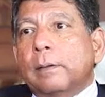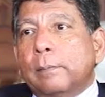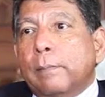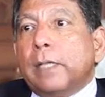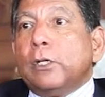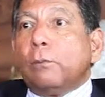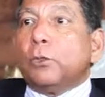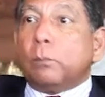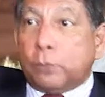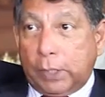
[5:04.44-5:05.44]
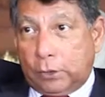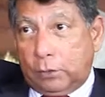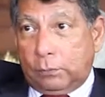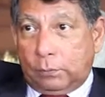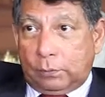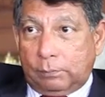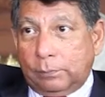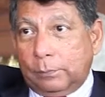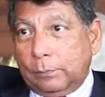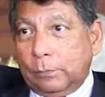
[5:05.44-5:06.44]
many of the objectives
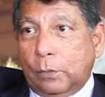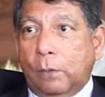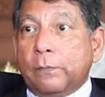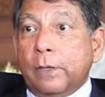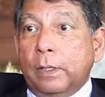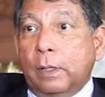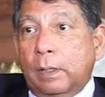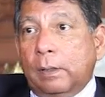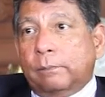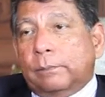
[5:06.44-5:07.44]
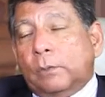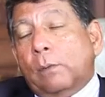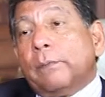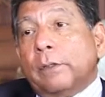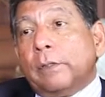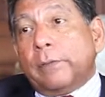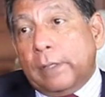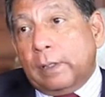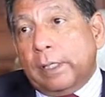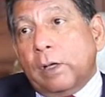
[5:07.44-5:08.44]
of real of the
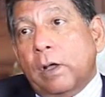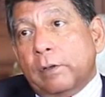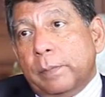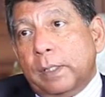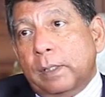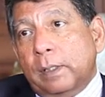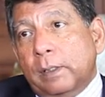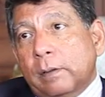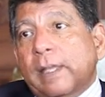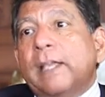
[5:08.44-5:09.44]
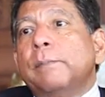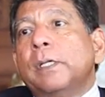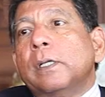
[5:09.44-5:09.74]
real economy can